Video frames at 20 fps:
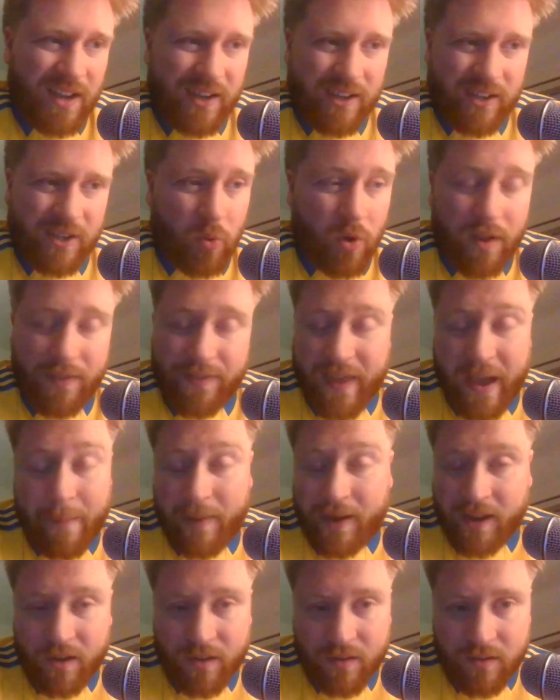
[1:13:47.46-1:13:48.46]
There weren't that
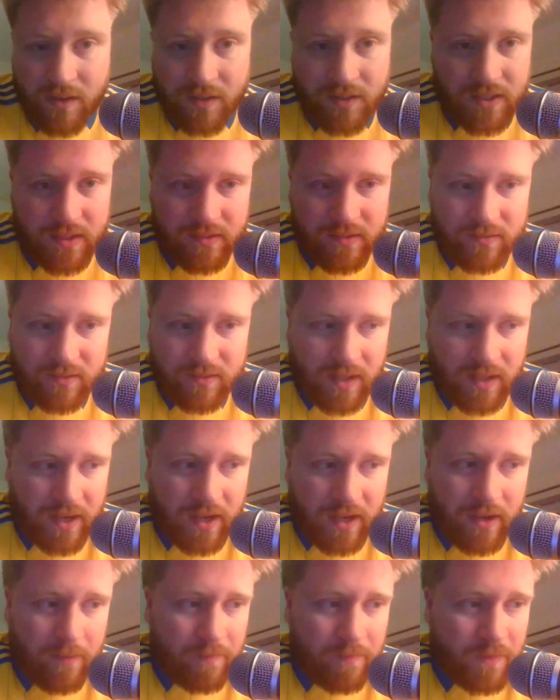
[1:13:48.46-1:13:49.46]
many others.
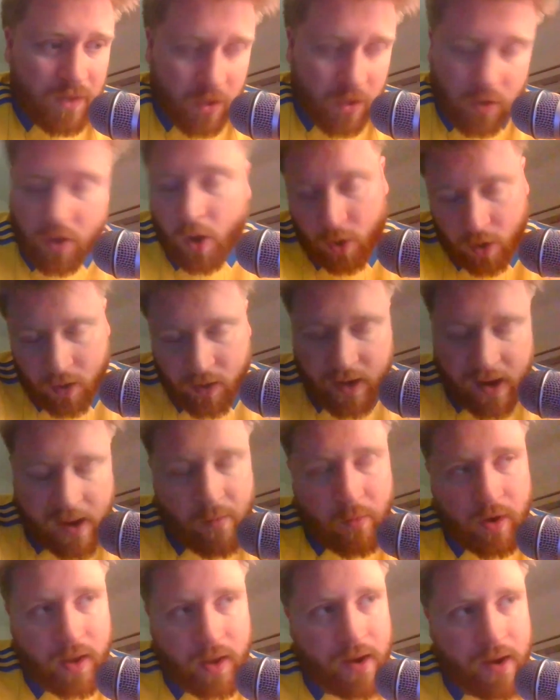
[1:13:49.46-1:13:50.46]
You're going to
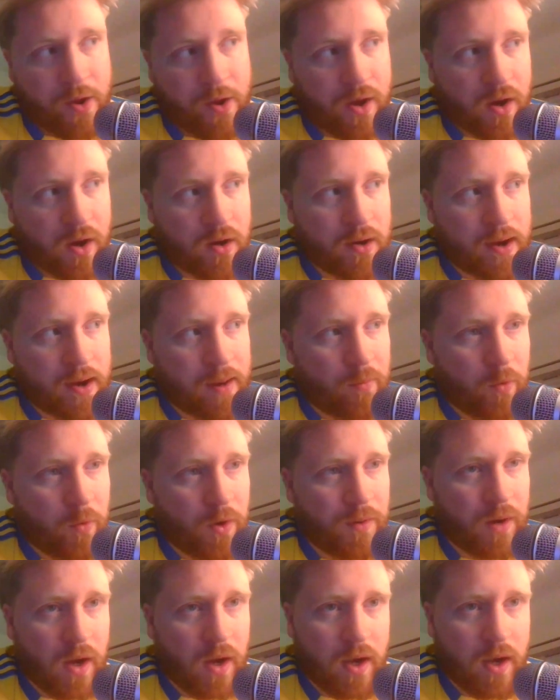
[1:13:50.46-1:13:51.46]
name one. I know you're going to name
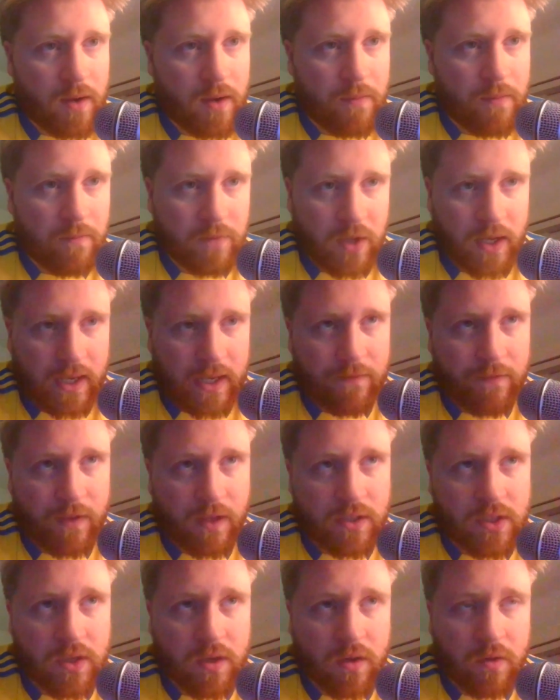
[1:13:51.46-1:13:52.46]
one. So I'll leave
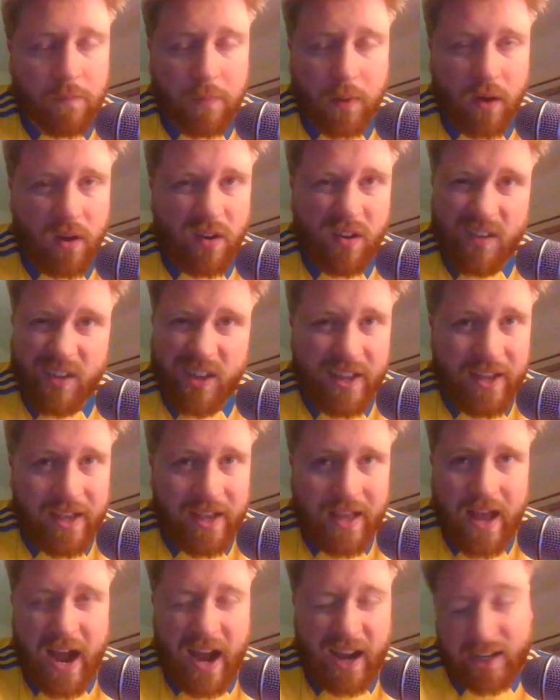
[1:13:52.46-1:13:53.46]
that to you. But
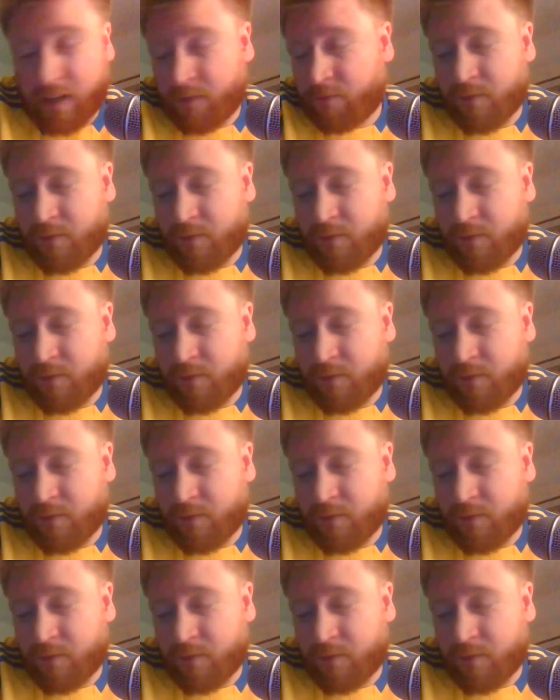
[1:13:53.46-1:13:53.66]
I'd give